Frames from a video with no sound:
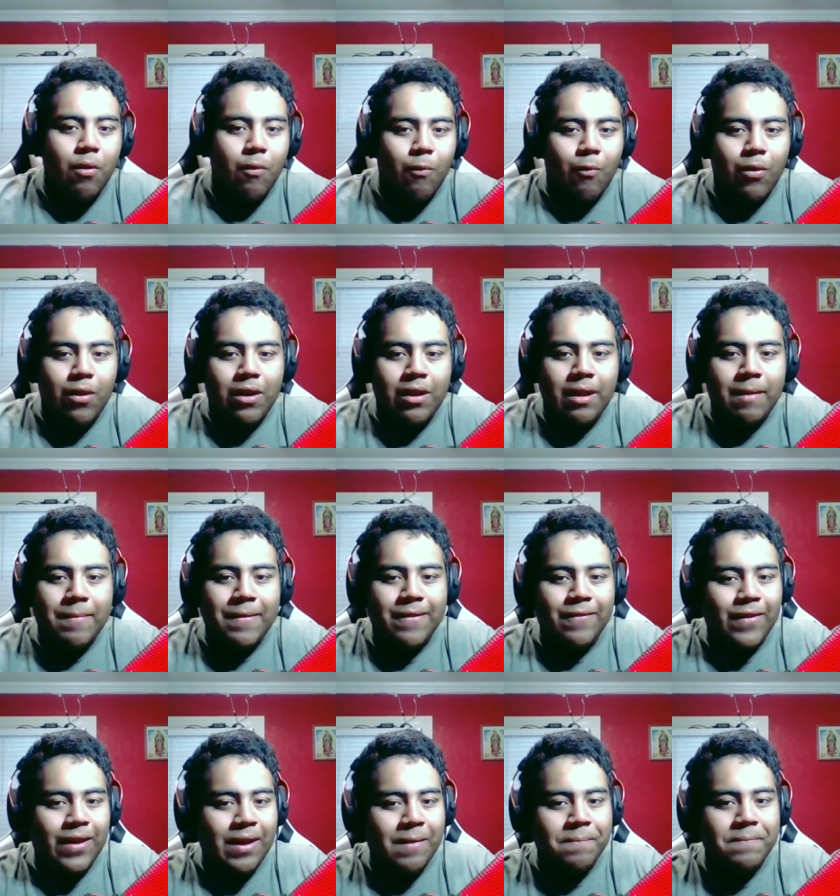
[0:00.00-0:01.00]
One, a bit of
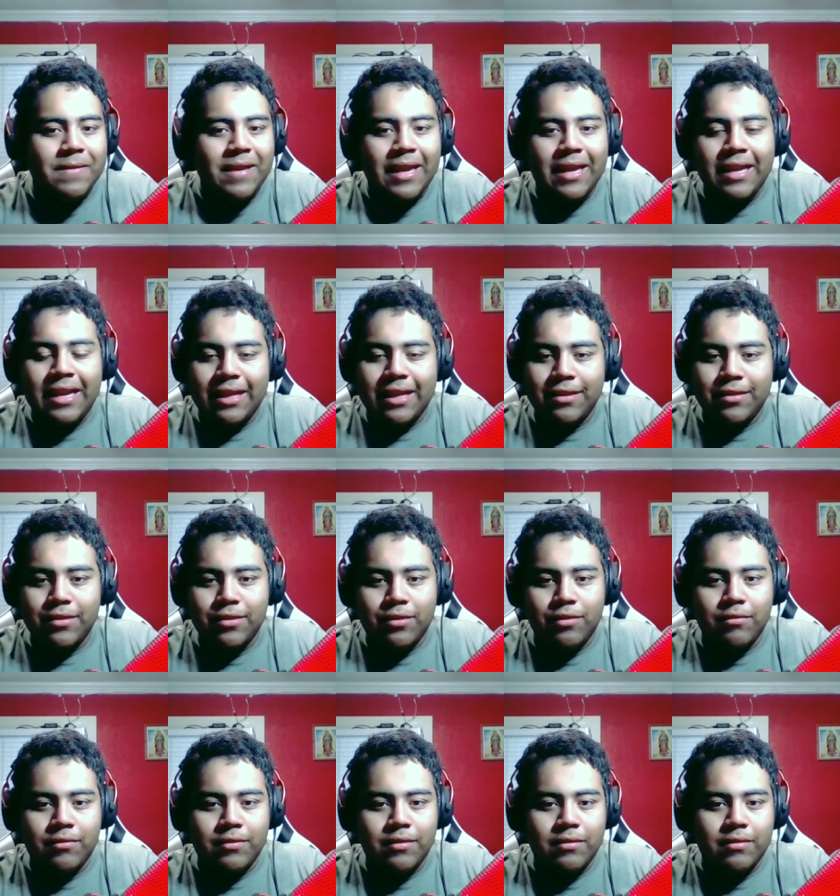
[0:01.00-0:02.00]
an update, and
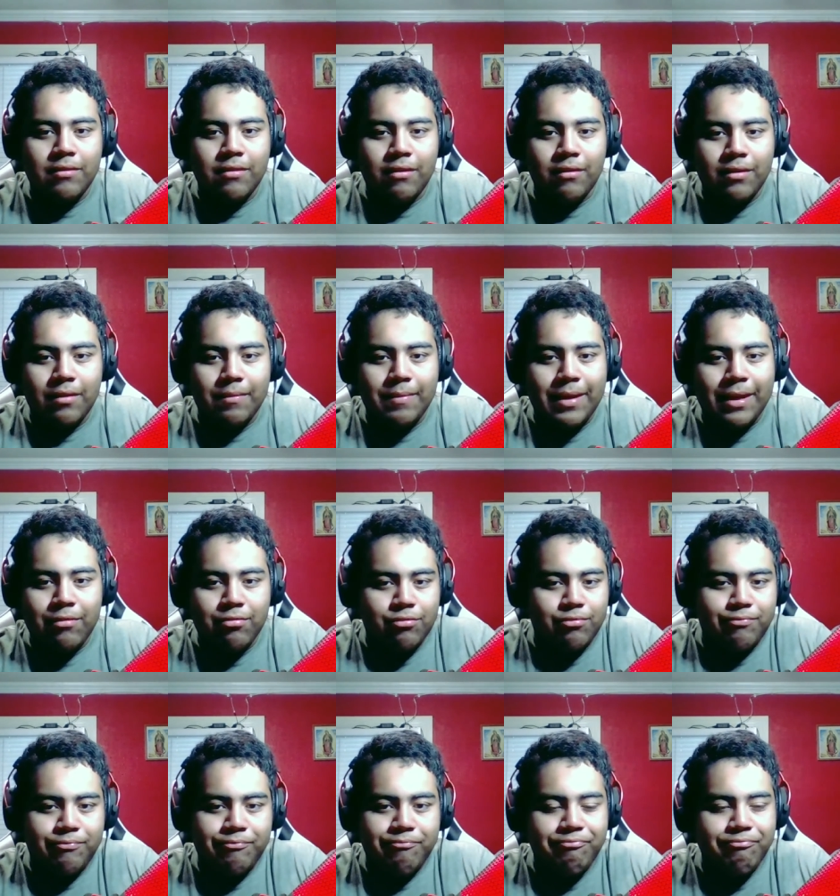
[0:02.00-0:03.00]
two, to talk about
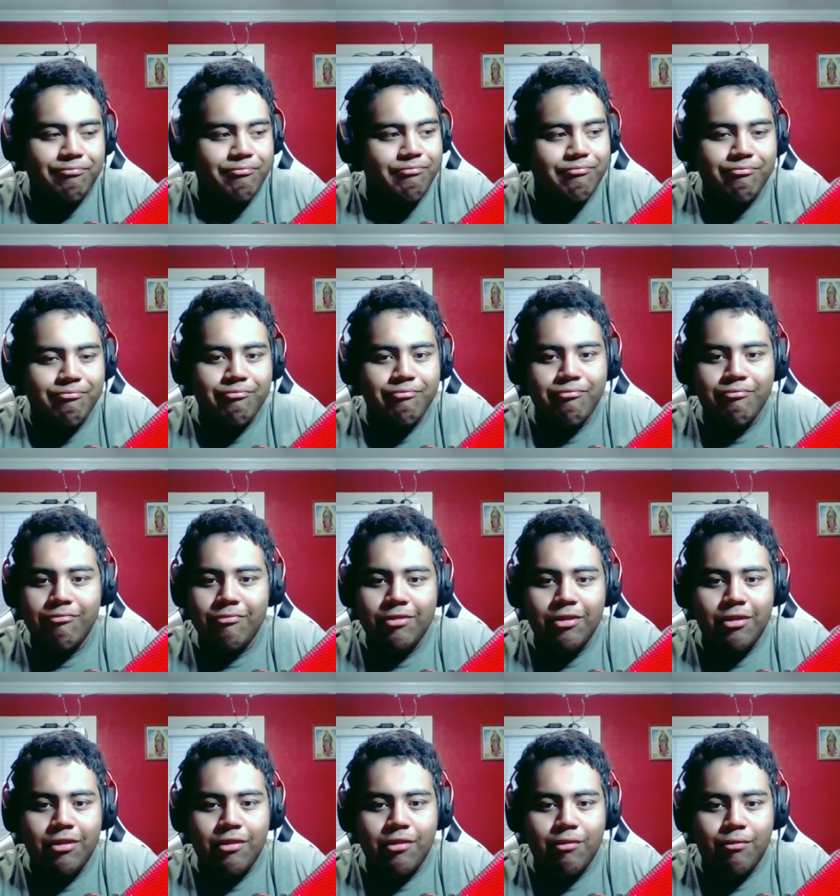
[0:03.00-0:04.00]

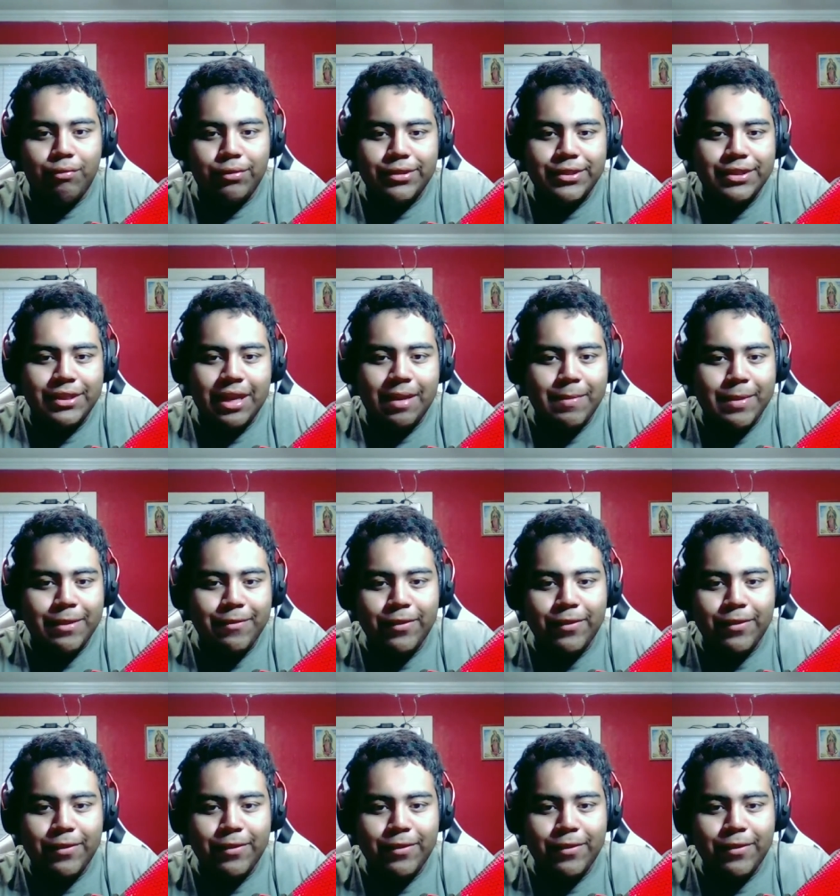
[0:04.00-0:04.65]
what's to come in the